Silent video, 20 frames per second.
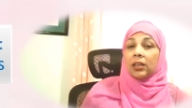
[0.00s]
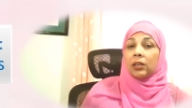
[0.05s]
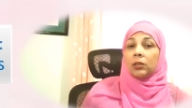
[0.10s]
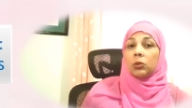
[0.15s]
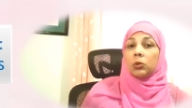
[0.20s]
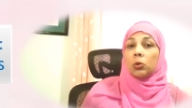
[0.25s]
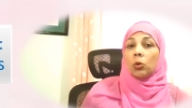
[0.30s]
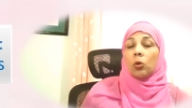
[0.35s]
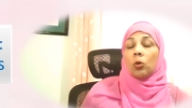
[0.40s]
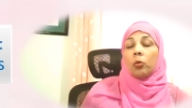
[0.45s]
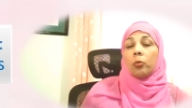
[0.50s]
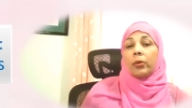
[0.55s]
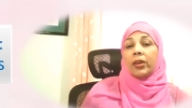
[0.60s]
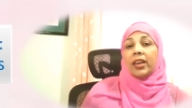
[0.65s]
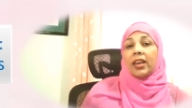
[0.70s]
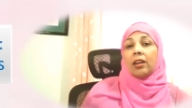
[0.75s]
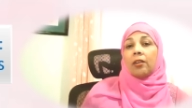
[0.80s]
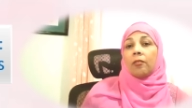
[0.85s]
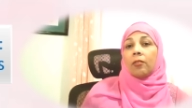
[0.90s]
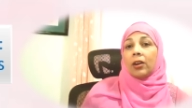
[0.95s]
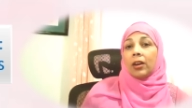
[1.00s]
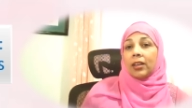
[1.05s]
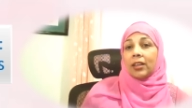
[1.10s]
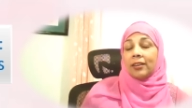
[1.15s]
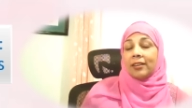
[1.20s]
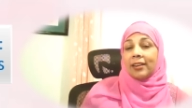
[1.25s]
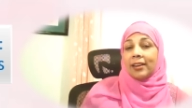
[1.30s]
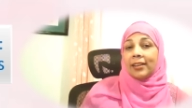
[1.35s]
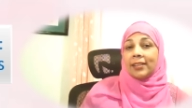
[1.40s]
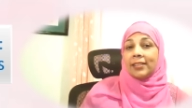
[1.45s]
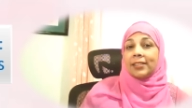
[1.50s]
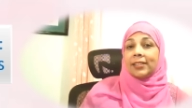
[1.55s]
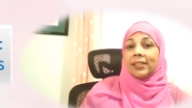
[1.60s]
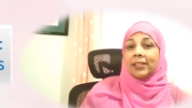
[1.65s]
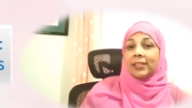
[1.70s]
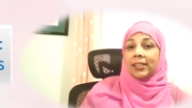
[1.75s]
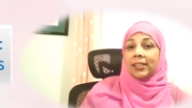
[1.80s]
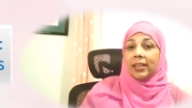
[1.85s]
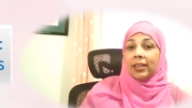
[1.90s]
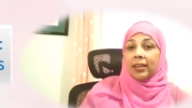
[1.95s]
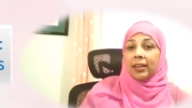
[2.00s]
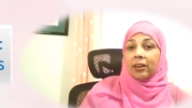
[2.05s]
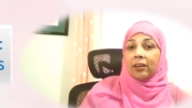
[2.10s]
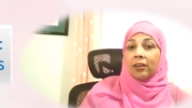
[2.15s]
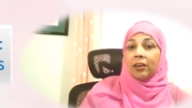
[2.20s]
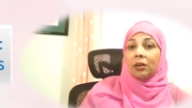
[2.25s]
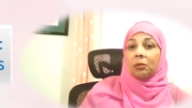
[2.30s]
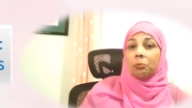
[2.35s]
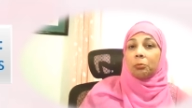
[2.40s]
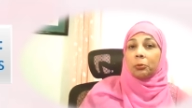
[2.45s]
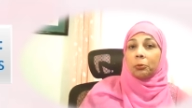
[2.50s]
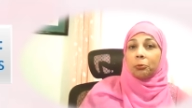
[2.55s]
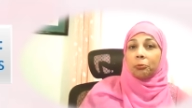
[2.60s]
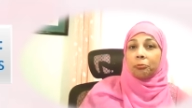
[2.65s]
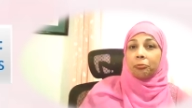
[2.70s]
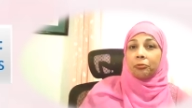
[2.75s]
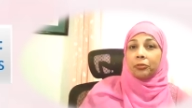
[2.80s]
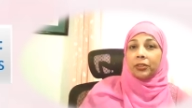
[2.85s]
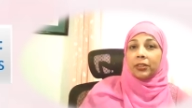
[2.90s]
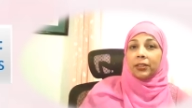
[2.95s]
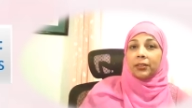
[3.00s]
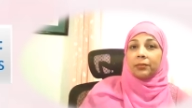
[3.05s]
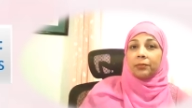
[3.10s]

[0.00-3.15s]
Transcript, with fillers: so we can recognize this clear proof.